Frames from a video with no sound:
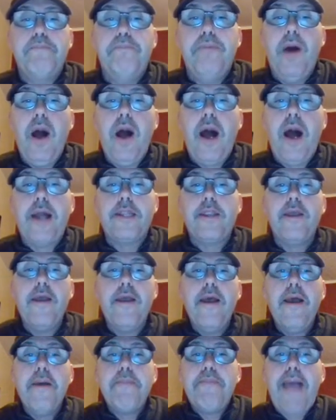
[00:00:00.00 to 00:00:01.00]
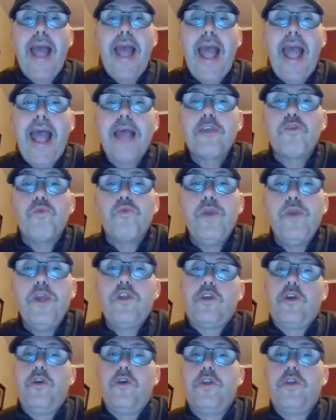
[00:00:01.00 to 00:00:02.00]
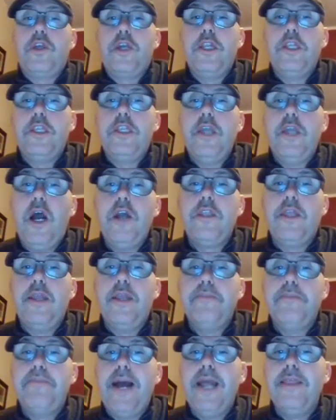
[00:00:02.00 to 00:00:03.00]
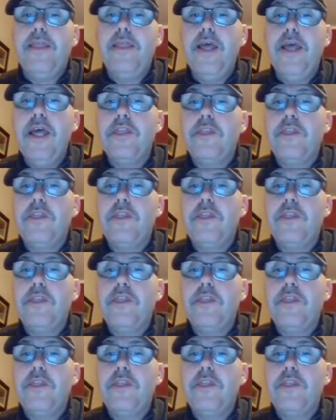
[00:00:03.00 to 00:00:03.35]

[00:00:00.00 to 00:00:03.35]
but past research conducted by